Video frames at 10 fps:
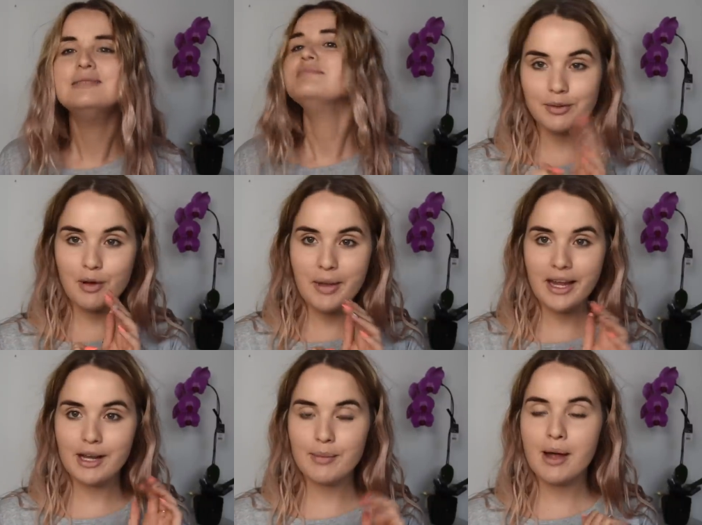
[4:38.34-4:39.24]
With my
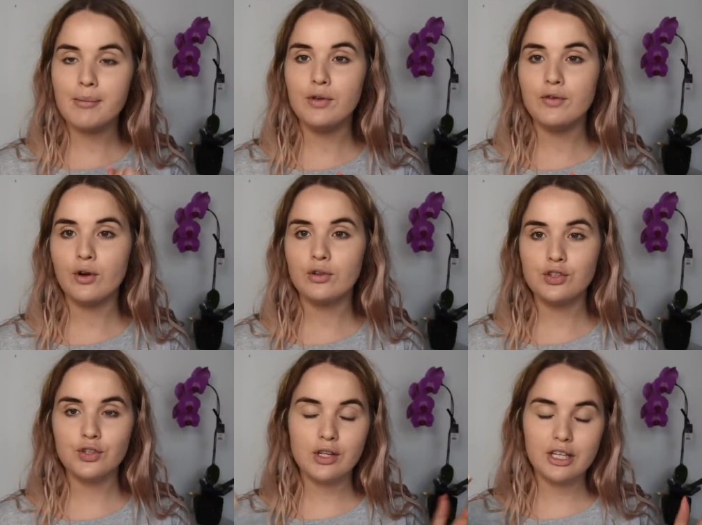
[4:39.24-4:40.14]
makeup, I move on
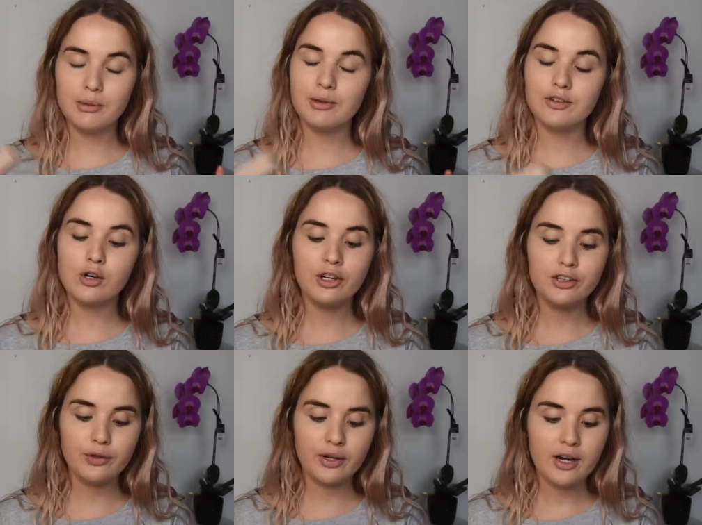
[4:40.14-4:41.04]
to a little bit of a
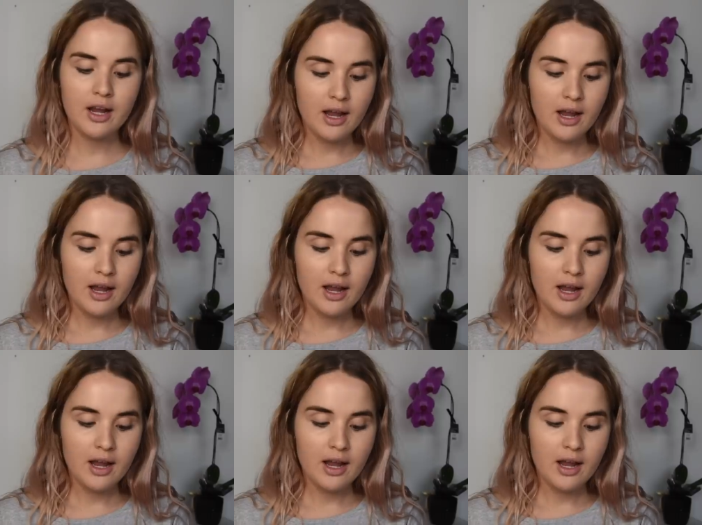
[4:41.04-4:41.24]
contour.